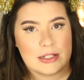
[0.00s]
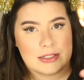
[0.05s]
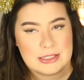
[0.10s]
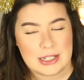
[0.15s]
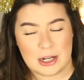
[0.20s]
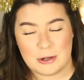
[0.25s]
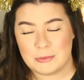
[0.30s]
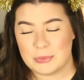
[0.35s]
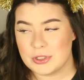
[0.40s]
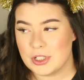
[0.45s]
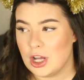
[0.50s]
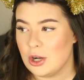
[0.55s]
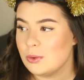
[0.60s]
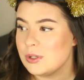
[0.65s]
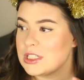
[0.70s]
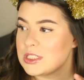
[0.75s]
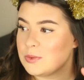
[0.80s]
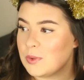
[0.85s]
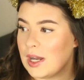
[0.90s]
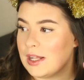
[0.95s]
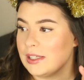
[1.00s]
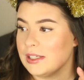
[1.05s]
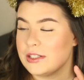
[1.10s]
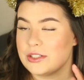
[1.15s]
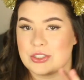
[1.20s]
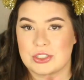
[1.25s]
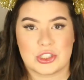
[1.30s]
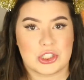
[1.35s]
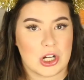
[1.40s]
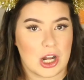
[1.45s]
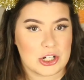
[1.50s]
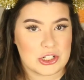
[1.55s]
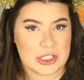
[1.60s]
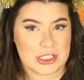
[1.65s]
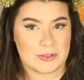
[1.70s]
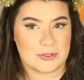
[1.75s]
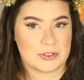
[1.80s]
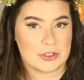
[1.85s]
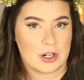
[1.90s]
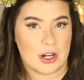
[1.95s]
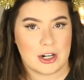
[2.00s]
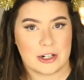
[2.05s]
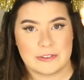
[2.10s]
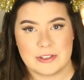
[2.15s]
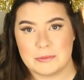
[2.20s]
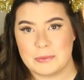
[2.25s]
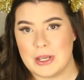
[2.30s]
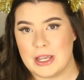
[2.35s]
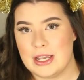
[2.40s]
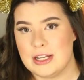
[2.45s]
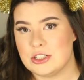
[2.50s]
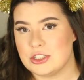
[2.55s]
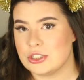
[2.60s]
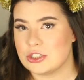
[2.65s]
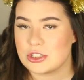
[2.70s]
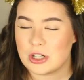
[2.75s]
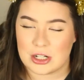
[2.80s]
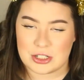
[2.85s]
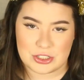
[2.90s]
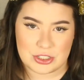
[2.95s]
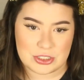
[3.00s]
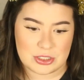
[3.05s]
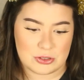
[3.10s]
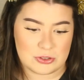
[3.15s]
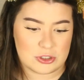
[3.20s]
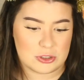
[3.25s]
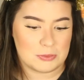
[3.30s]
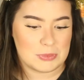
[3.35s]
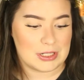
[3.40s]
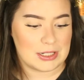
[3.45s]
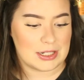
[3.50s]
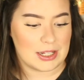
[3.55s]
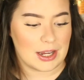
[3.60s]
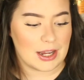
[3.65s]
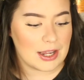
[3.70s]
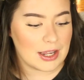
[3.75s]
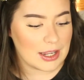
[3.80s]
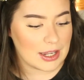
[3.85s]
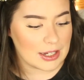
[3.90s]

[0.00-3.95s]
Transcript: down below, as well as Josh's photography page and Josh's social media.